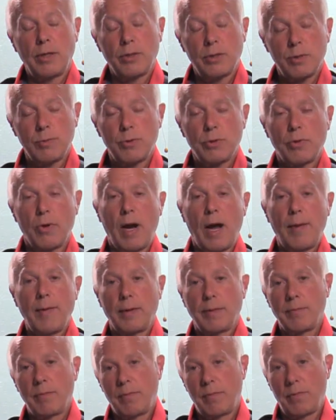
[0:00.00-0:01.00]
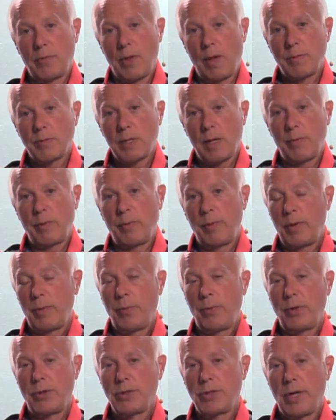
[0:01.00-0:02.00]
subscribing. Thumbs up would be
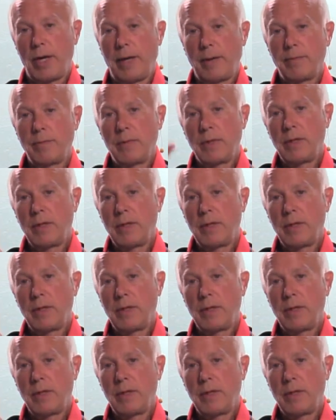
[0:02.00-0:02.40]
appreciated.